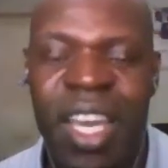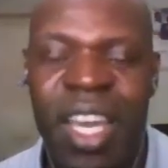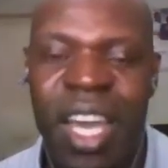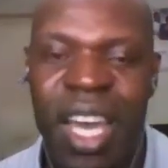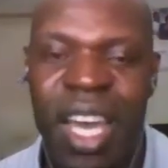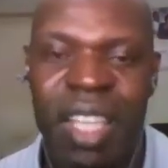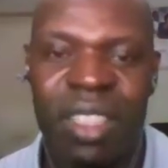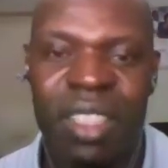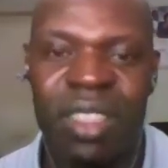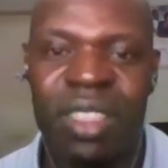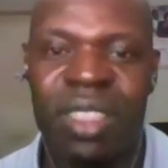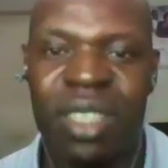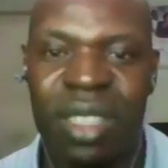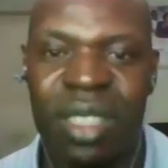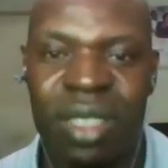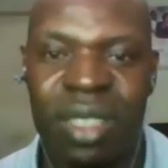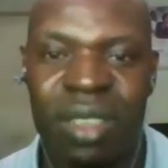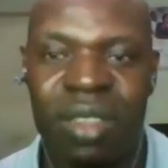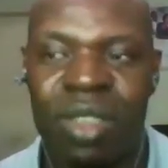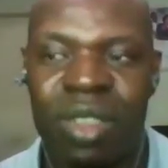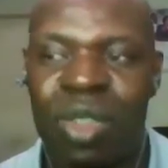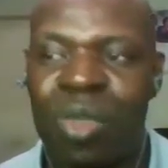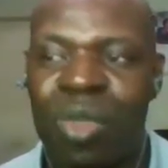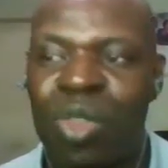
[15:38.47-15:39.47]
And
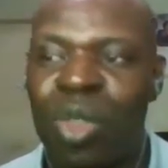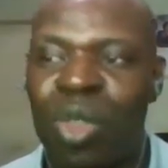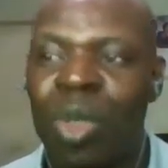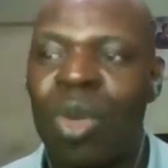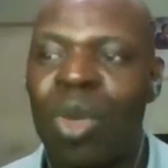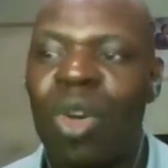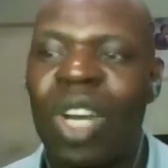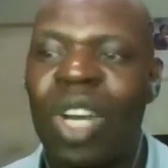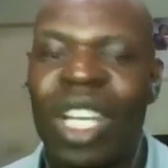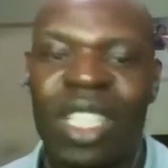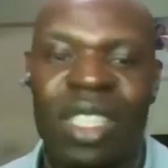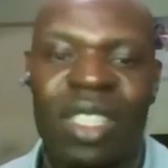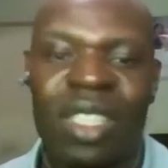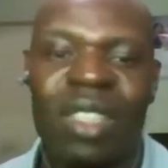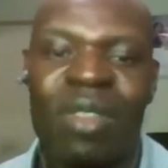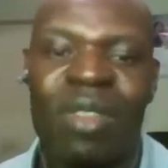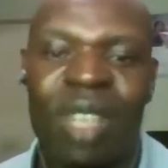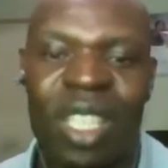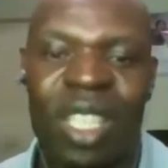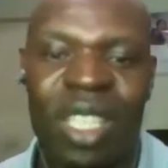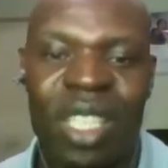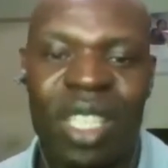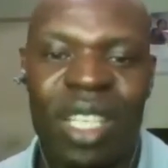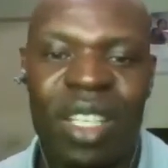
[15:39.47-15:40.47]
if you look at
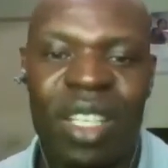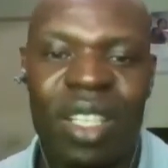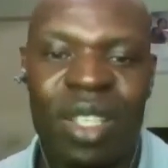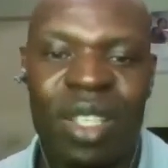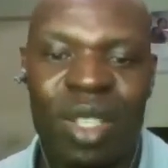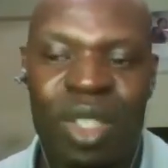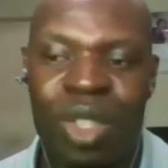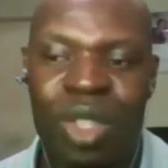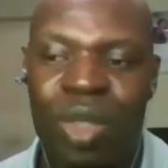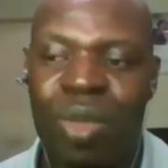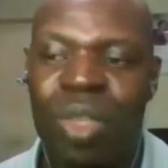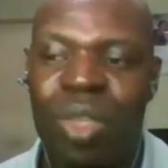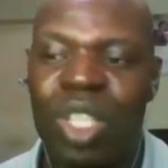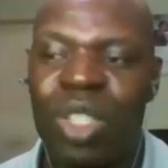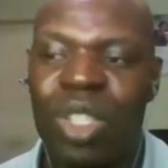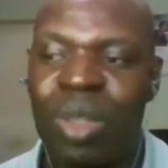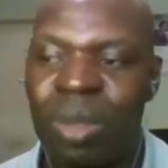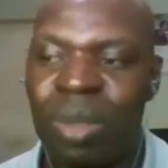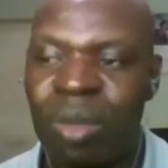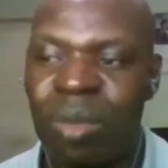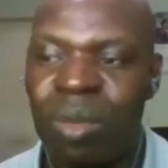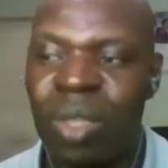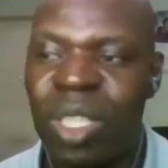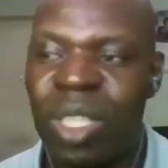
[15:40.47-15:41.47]
even the
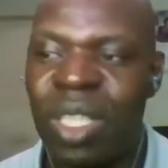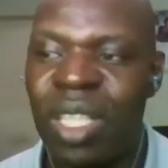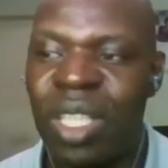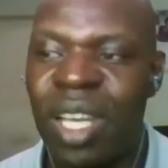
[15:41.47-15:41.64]
situation with